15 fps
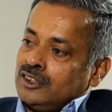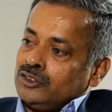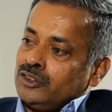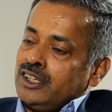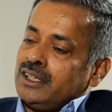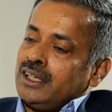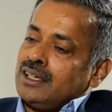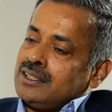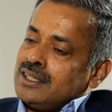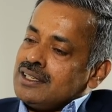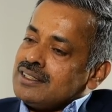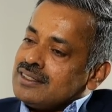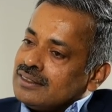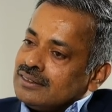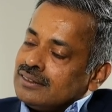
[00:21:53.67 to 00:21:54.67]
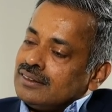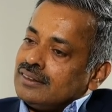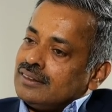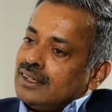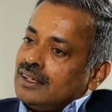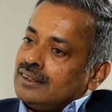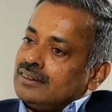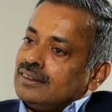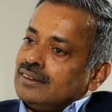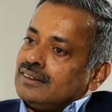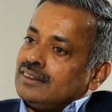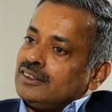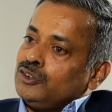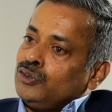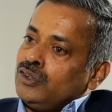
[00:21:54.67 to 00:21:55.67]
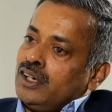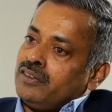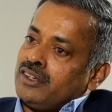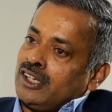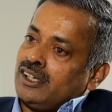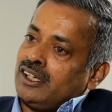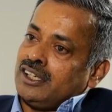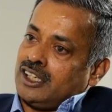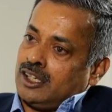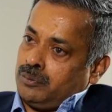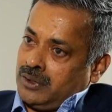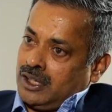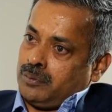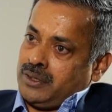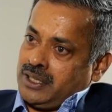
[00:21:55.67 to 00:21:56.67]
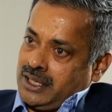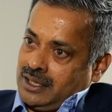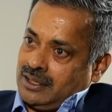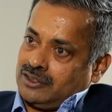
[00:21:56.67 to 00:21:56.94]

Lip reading: So in that sense, you have a regular income coming in.